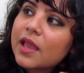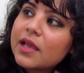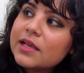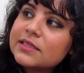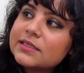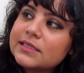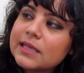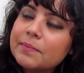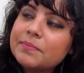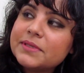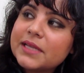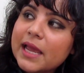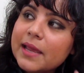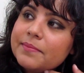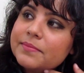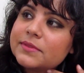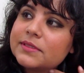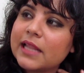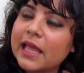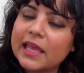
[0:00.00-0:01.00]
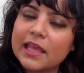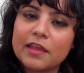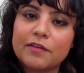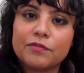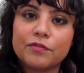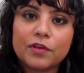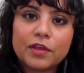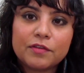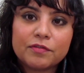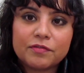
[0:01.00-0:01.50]
sometimes, like,
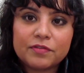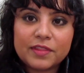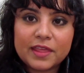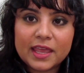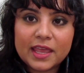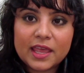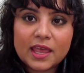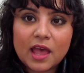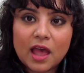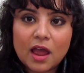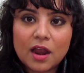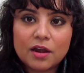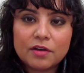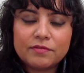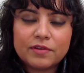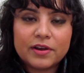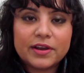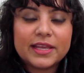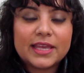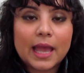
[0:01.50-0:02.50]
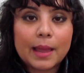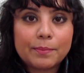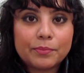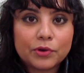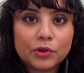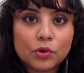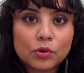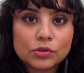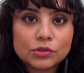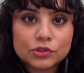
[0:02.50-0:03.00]
if they are very
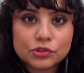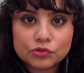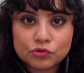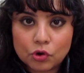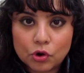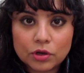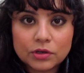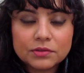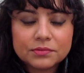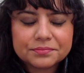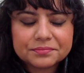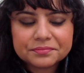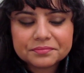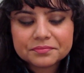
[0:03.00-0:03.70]
Capricorn strong,